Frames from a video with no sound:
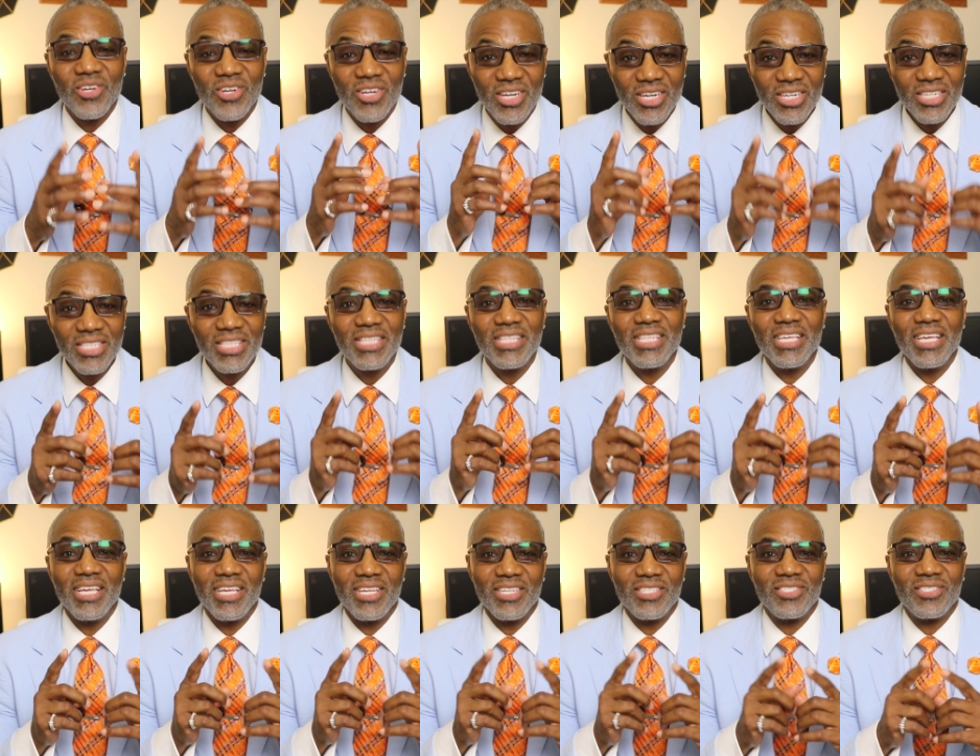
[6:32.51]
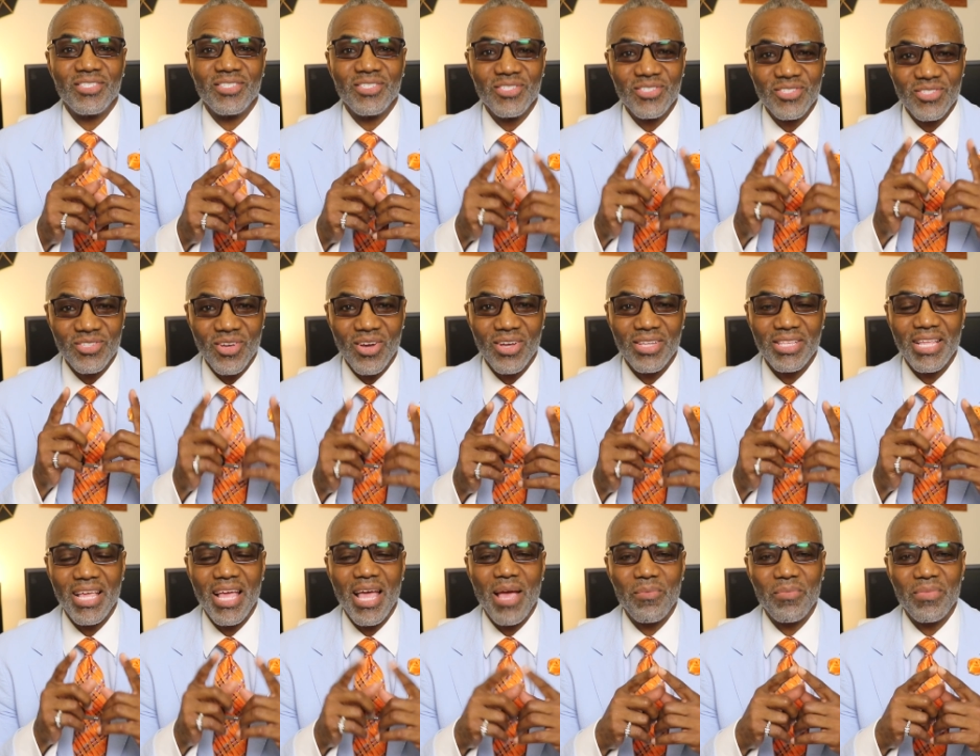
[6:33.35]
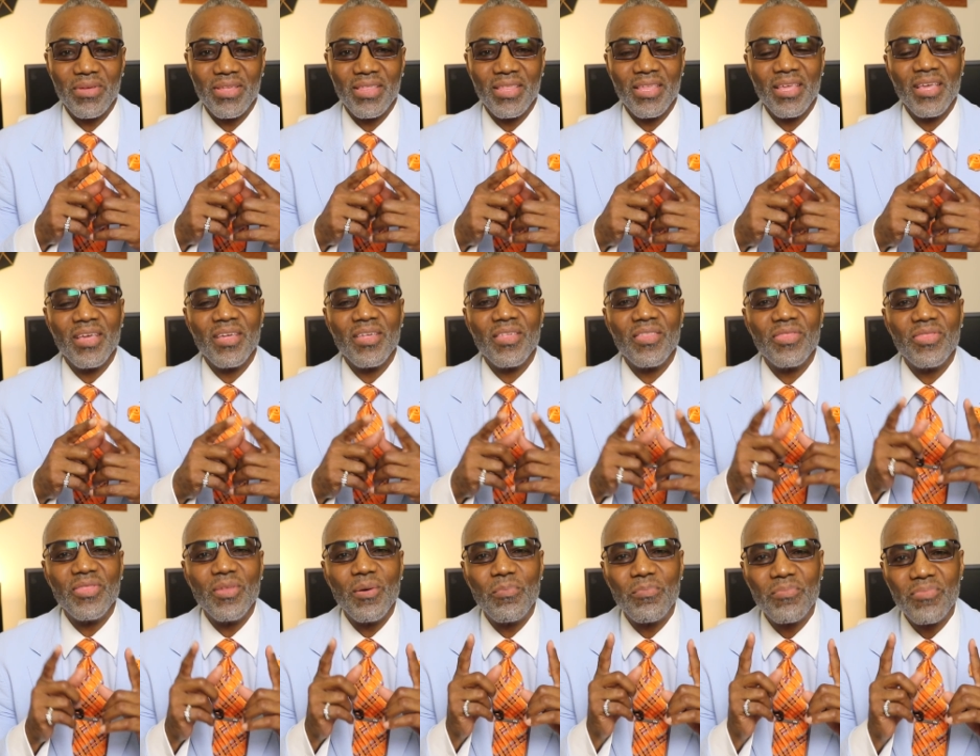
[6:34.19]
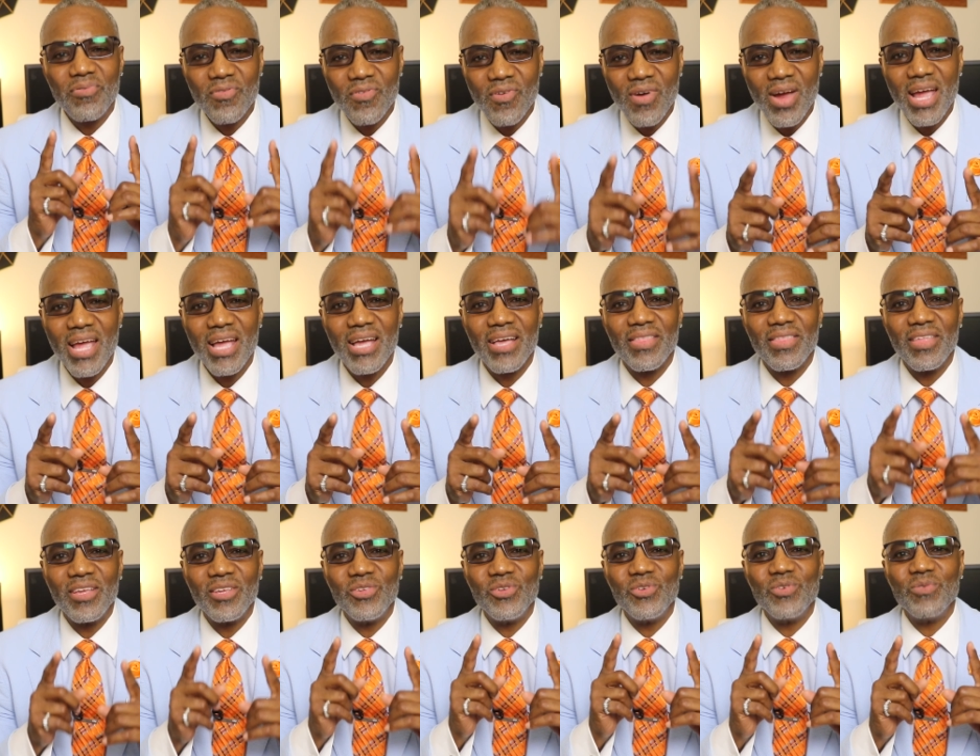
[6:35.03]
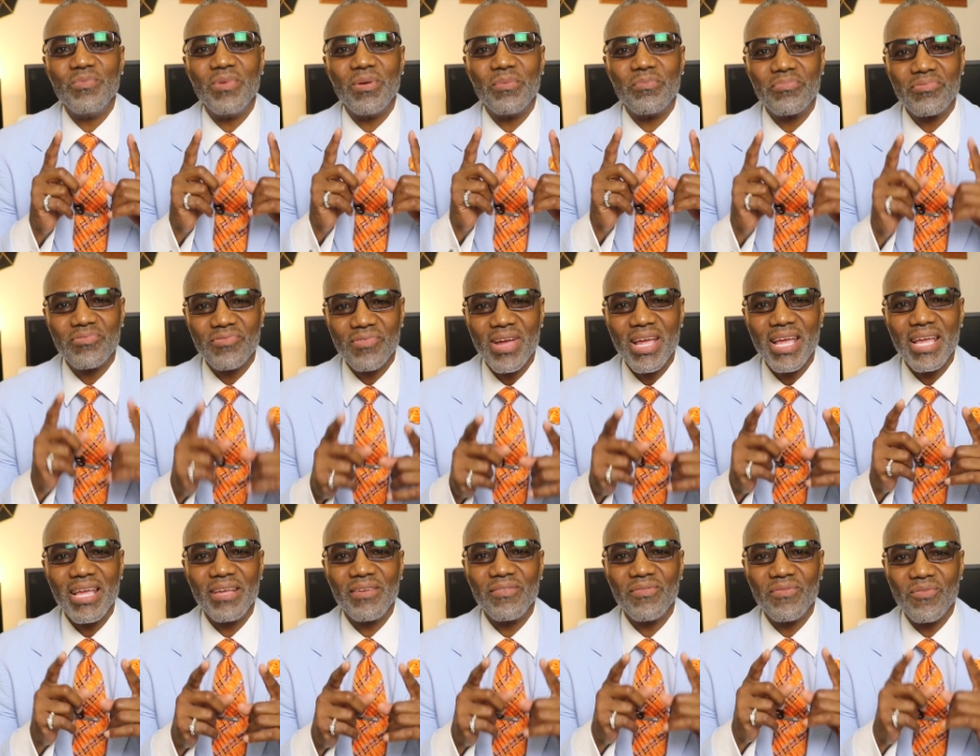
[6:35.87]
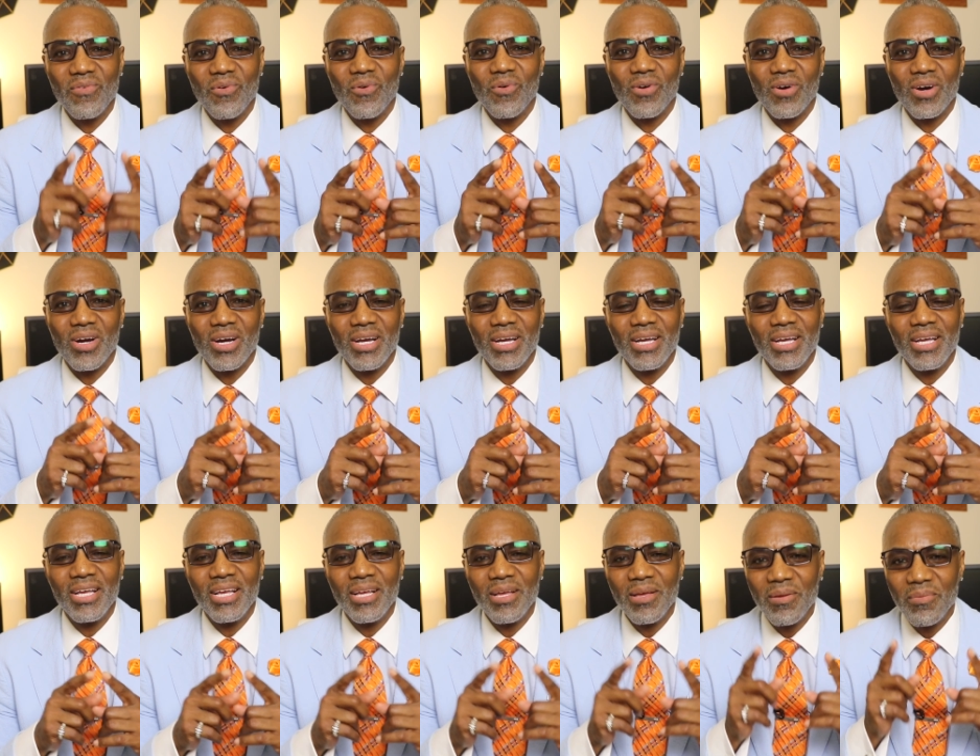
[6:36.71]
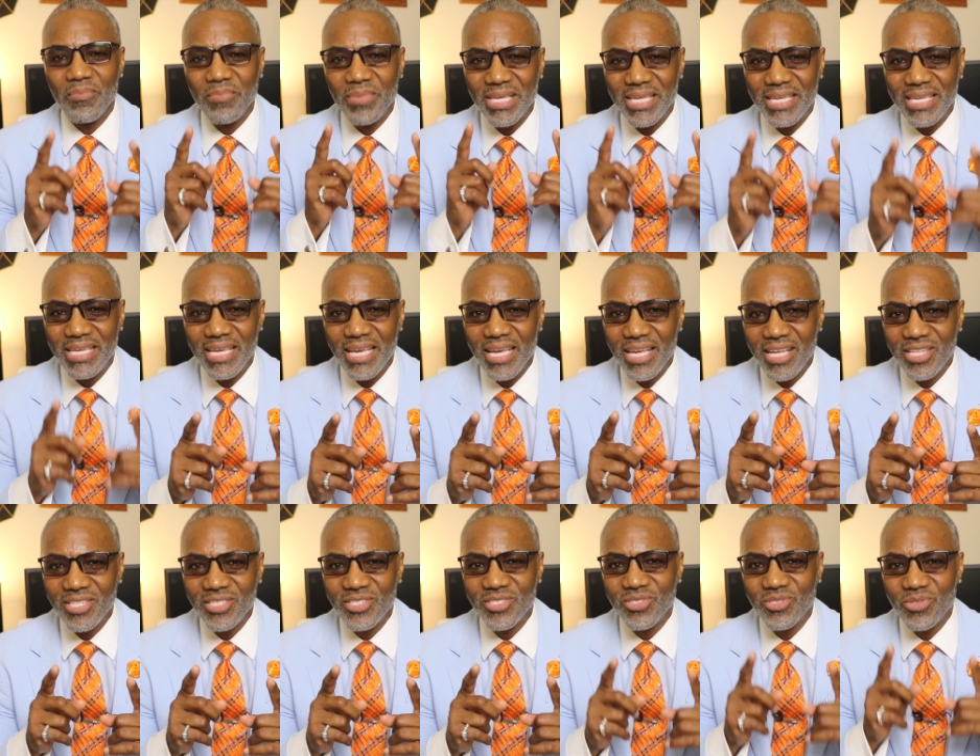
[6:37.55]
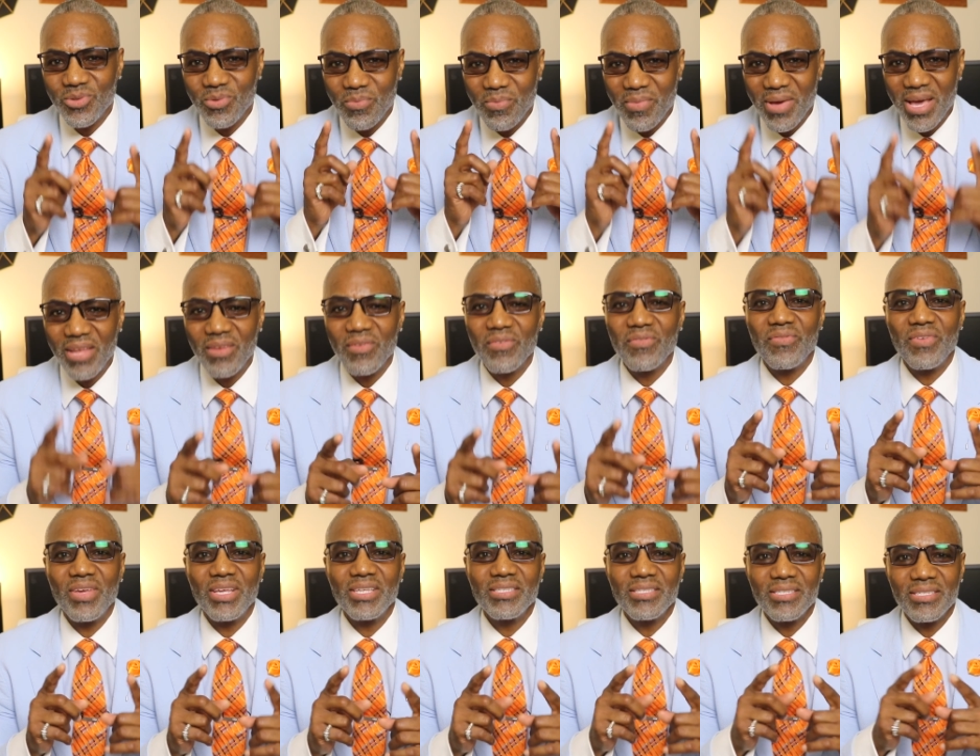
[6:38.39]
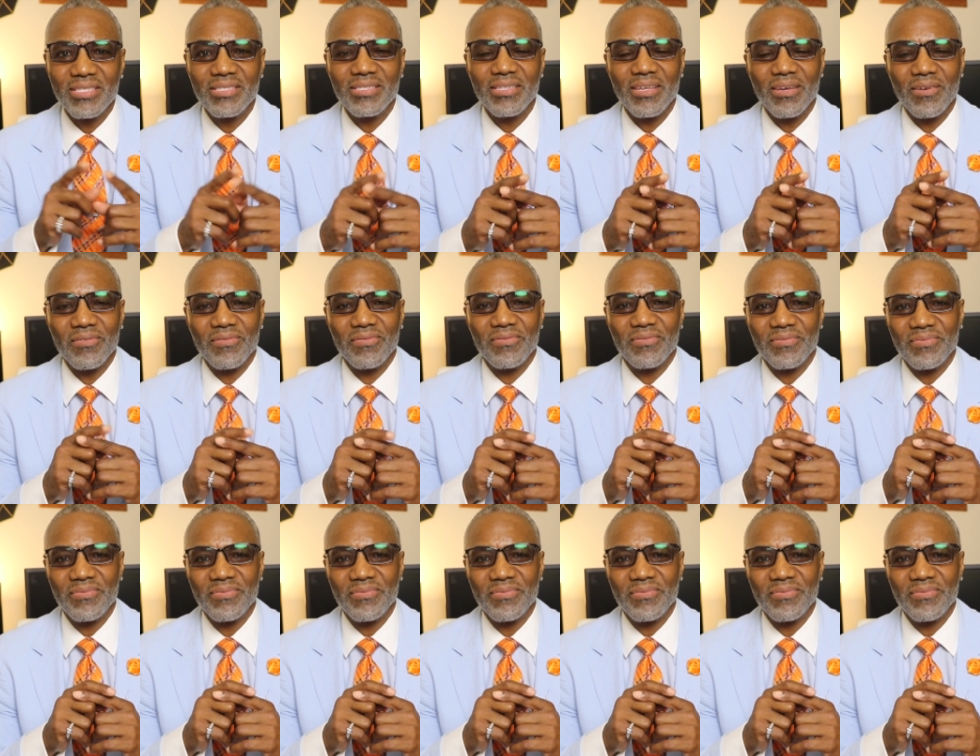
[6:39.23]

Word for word: Good things start to happen. The prayer that you've been praying for begins to manifest itself.